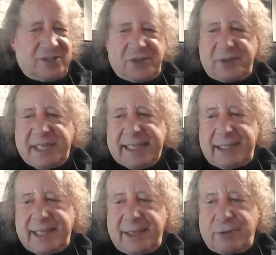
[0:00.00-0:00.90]
So
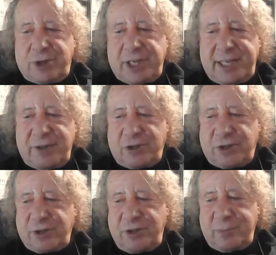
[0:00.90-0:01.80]
Galileo changed
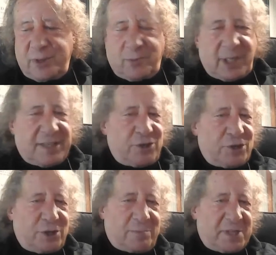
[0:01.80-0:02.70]
the human
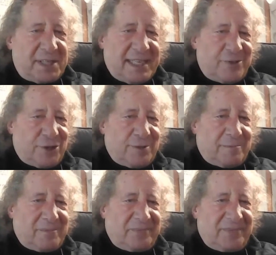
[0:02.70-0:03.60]
relationship to nature
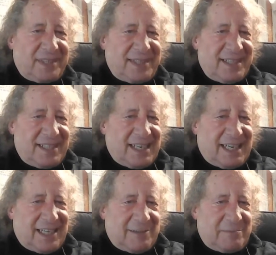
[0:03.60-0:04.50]

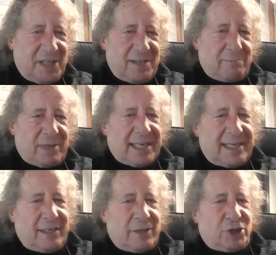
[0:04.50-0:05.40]

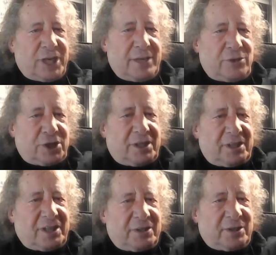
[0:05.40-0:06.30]
by
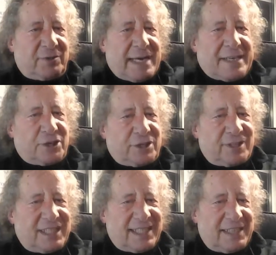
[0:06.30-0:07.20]
changing the
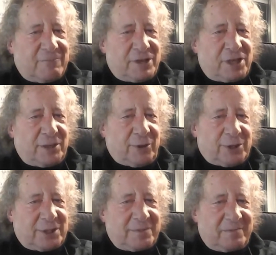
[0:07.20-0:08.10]
direction in which he
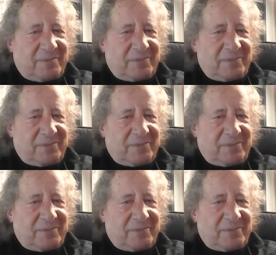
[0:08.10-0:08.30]
looked.